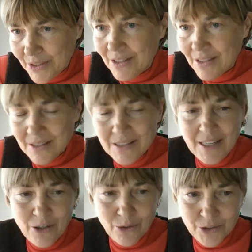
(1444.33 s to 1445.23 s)
with the
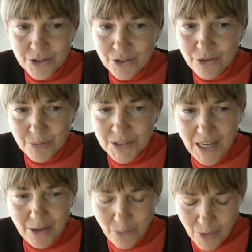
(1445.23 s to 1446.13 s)
stakeholders groups,
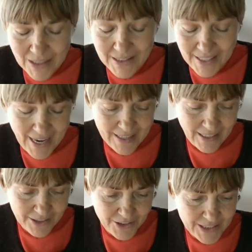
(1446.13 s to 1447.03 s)
what they can
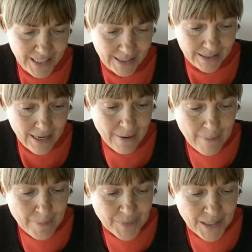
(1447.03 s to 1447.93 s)
understand.
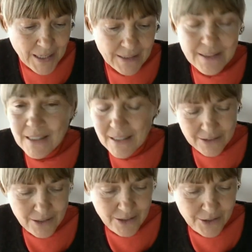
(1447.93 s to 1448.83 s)

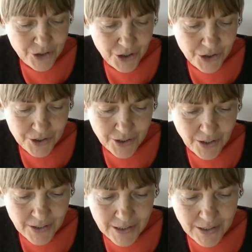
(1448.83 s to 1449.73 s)
Katja Cic is
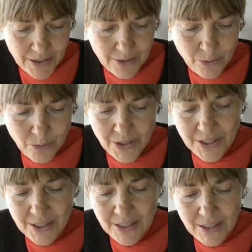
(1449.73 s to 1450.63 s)
currently
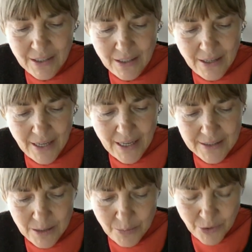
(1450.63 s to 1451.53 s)
working
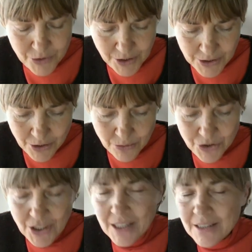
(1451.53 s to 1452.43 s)
as a project
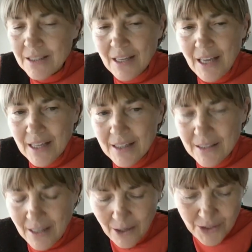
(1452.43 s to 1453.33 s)
associate at
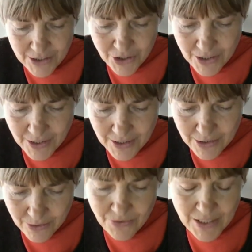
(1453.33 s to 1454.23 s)
our
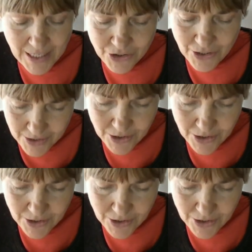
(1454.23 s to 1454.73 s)
Slovene National